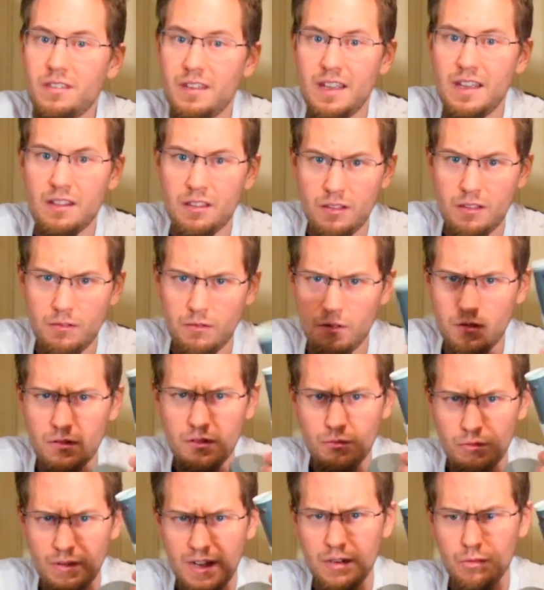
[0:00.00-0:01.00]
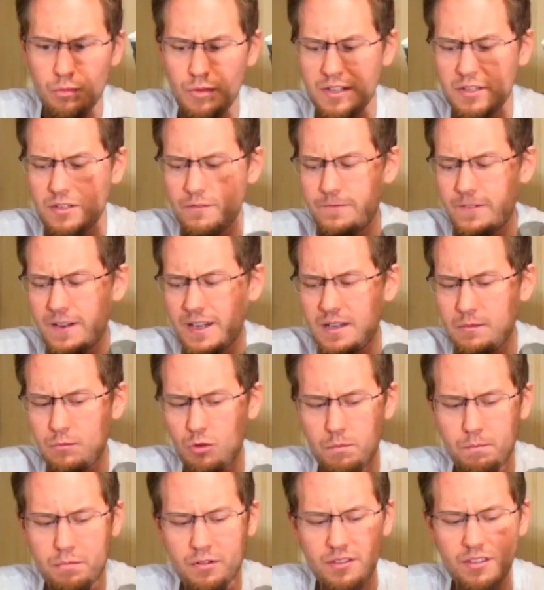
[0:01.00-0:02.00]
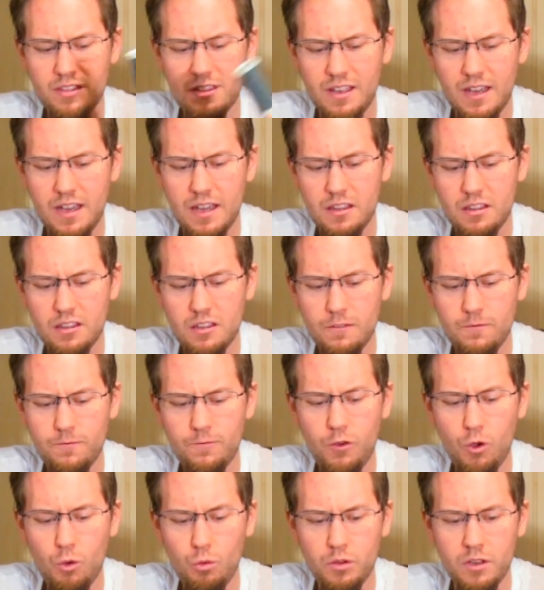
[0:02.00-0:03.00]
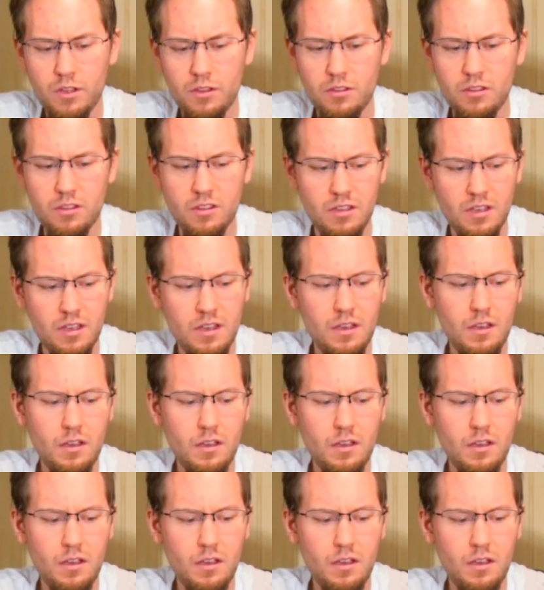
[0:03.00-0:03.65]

it's a great way to find a more precise focus